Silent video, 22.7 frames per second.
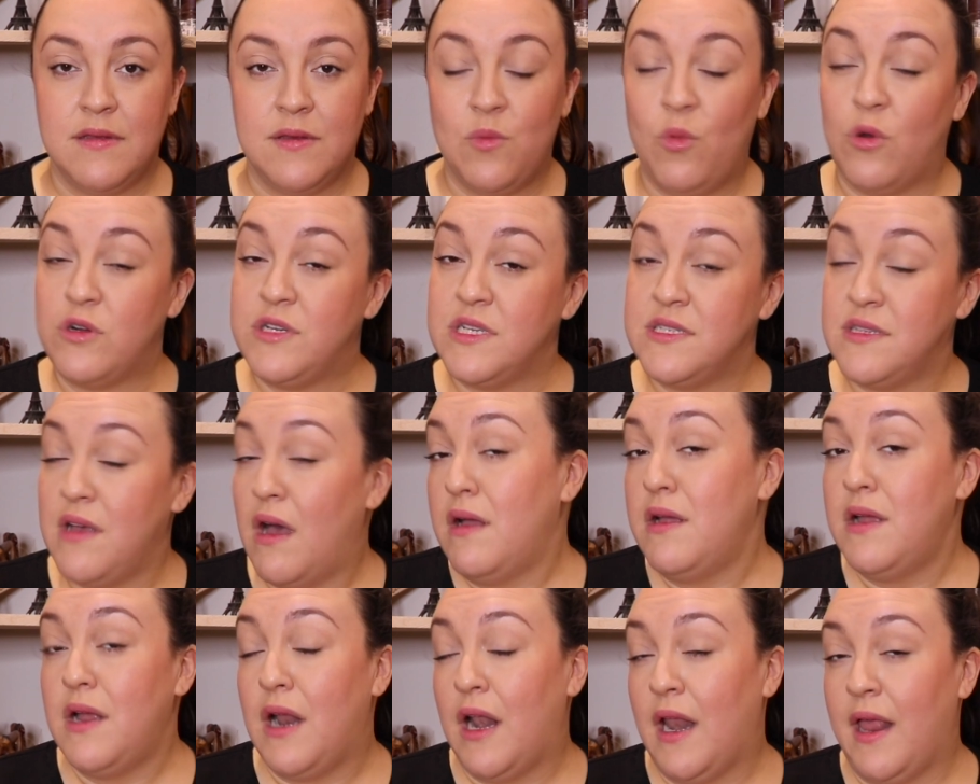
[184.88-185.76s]
What is
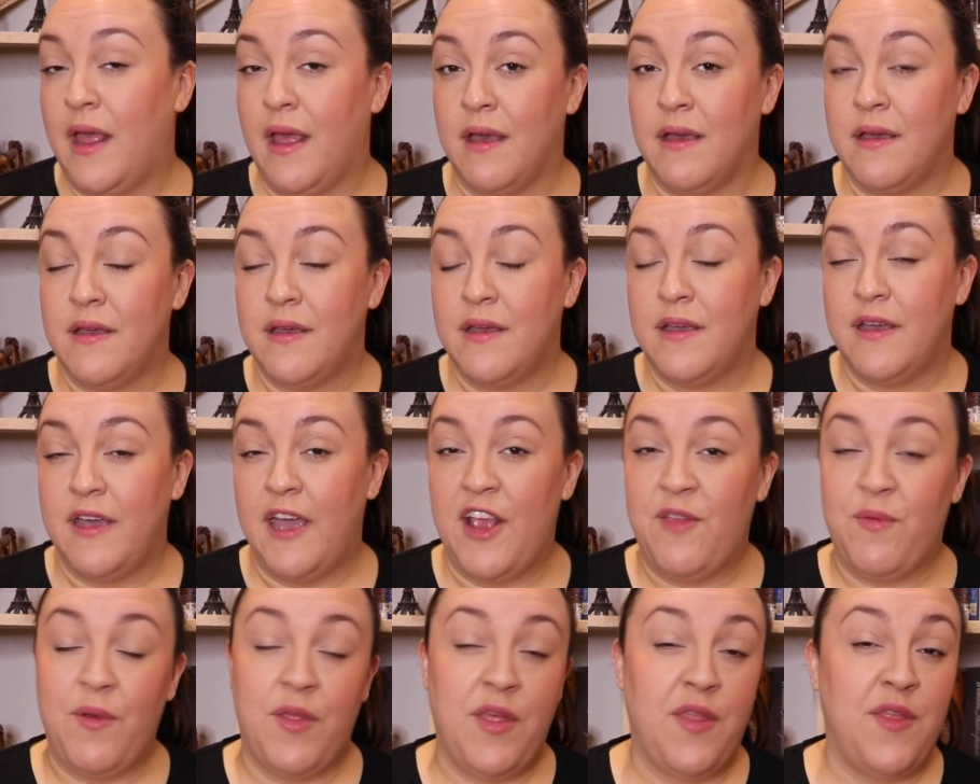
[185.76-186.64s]
unclear
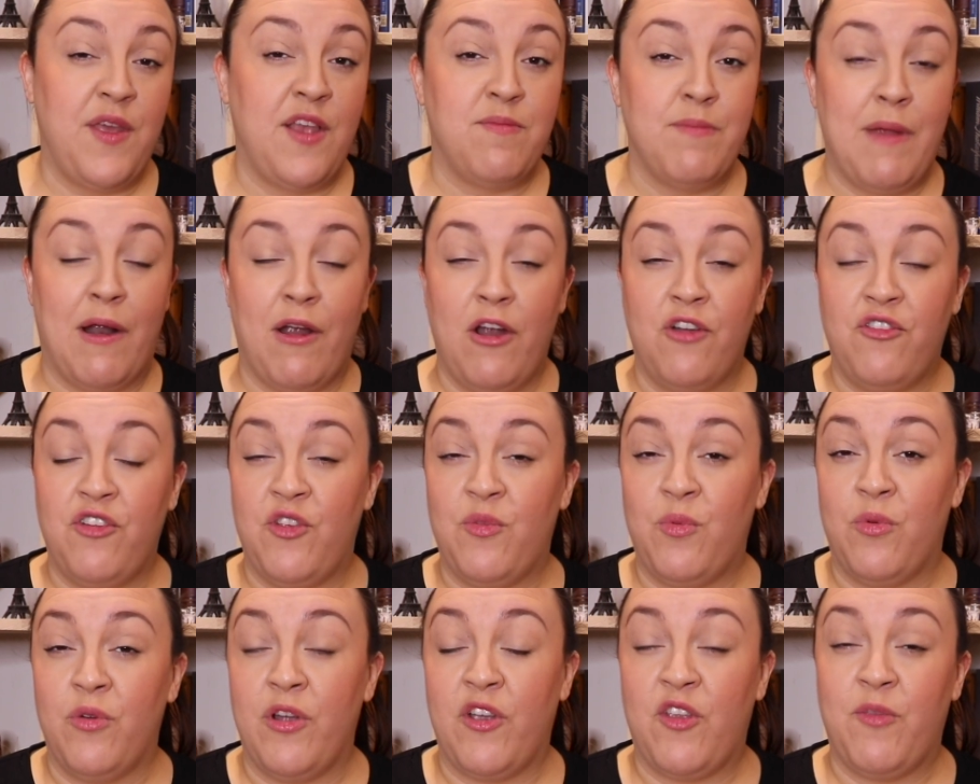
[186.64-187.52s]
is whether these
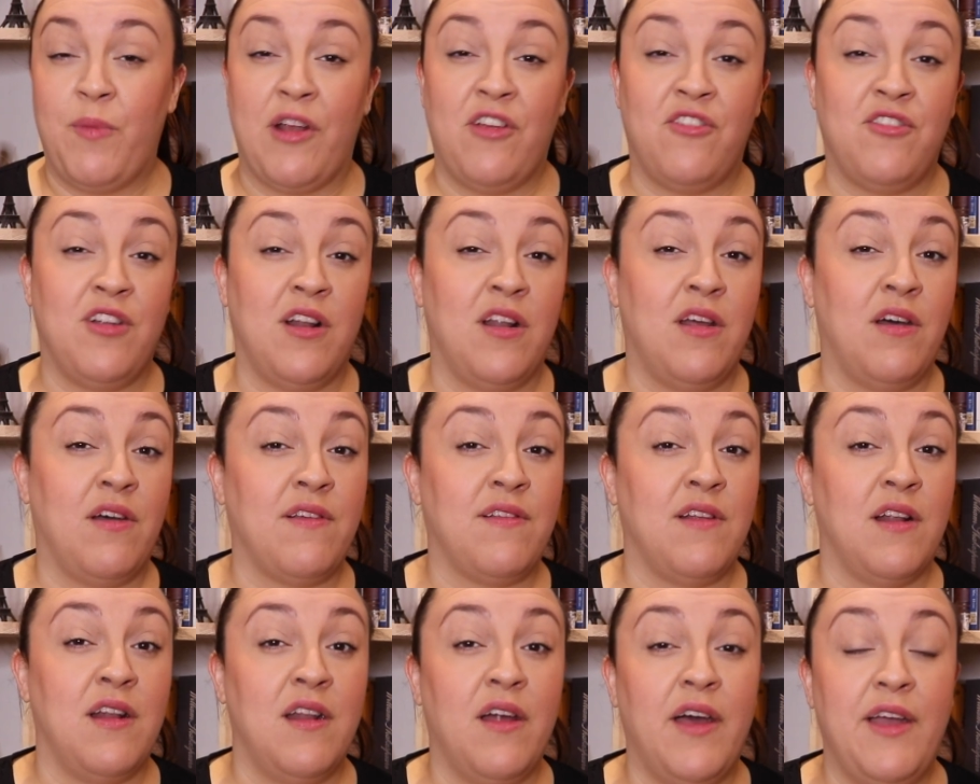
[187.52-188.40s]
marriages were expected to
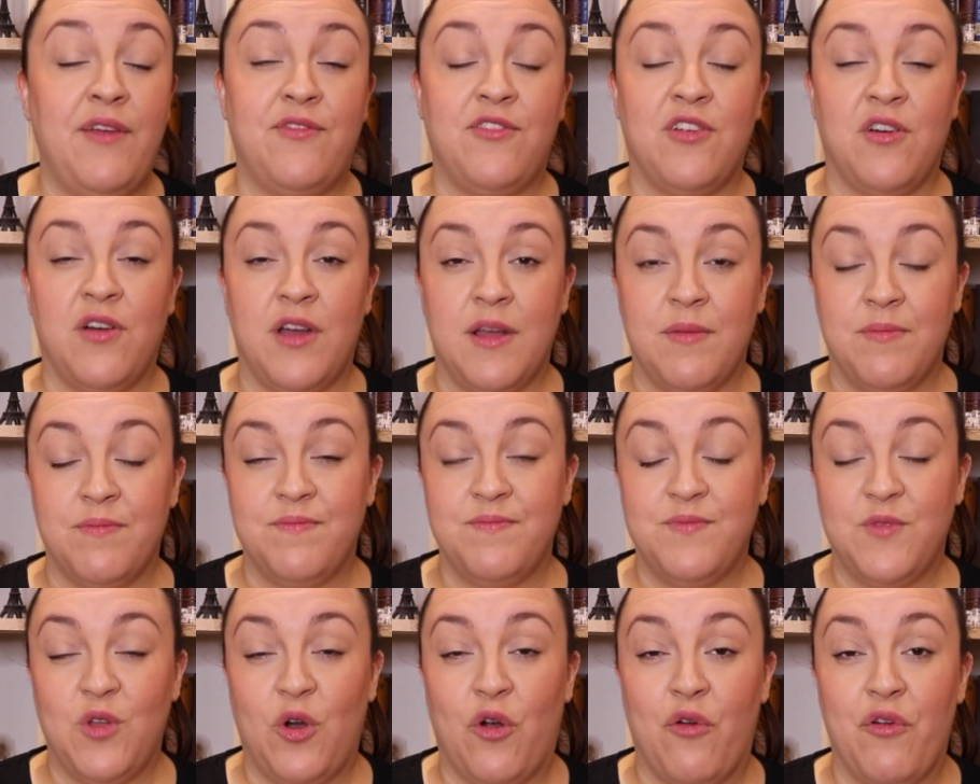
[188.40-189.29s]
last a lifetime
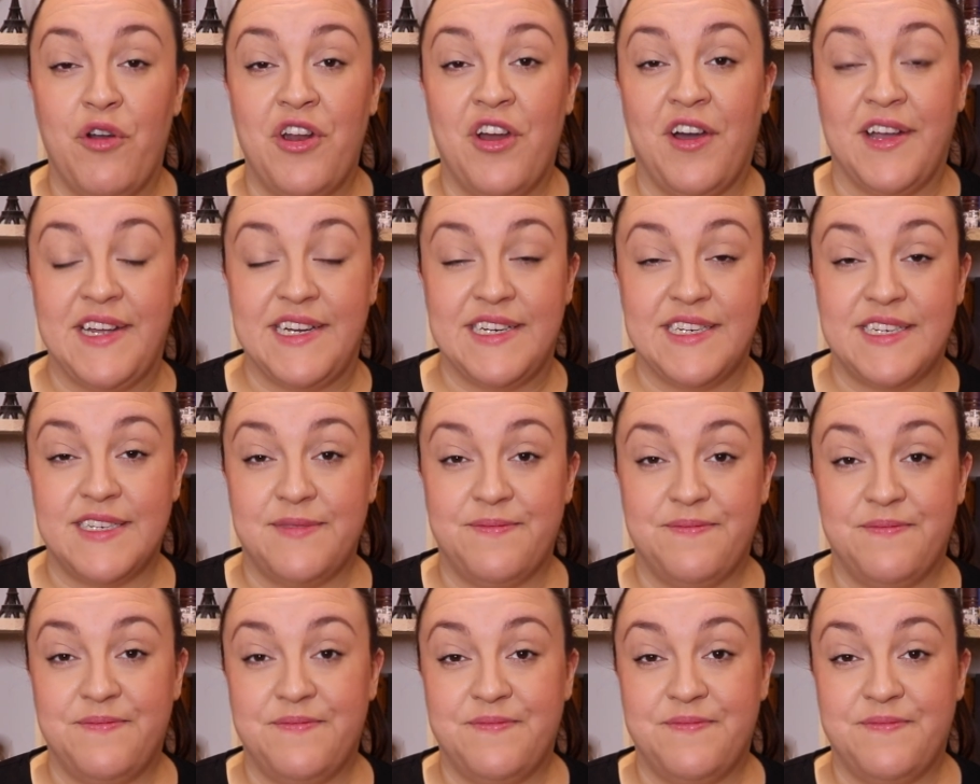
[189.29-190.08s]
or a night.